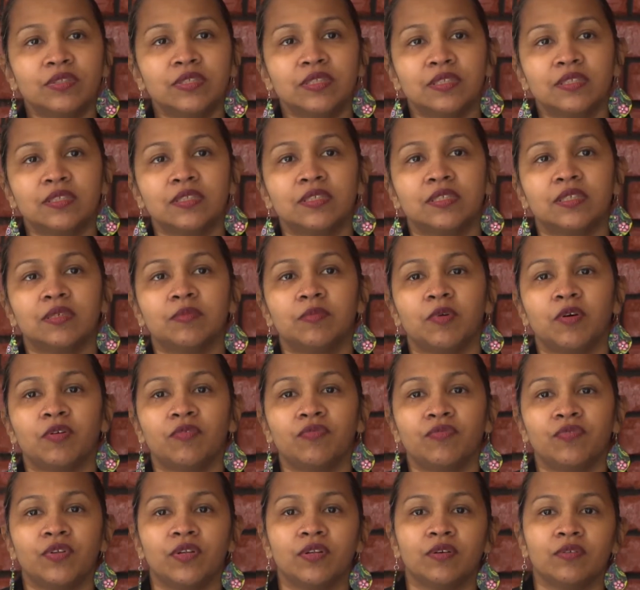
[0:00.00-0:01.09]
system of
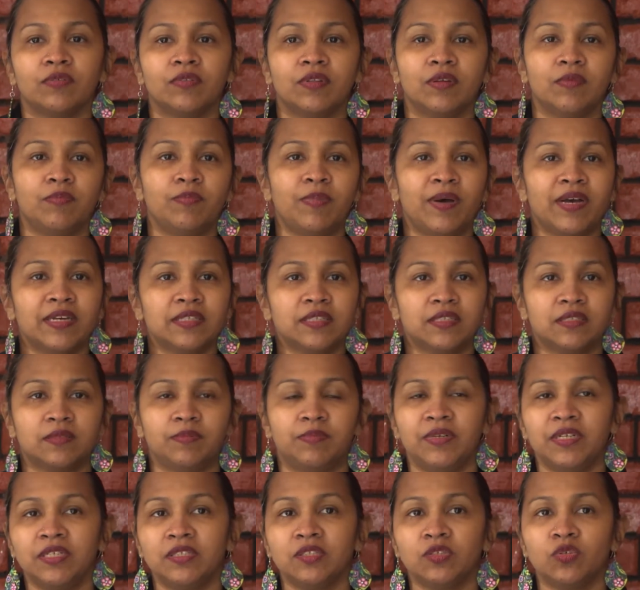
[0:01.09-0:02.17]
you know they've passed the
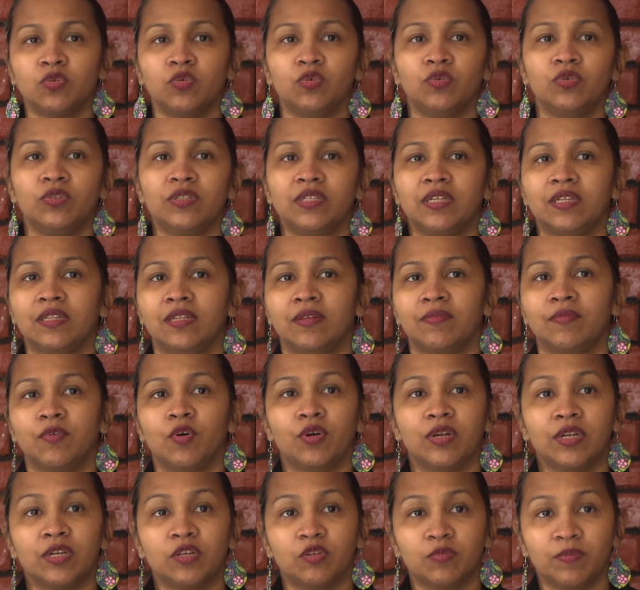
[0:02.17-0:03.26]
preschool then they've
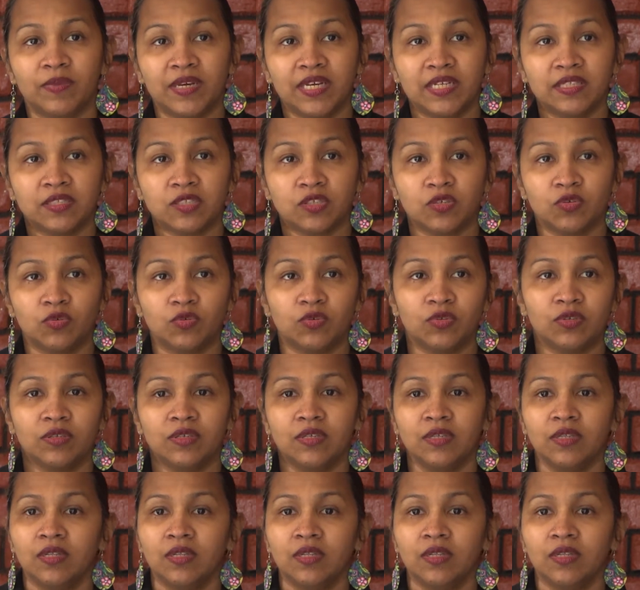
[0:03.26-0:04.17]
gone into main school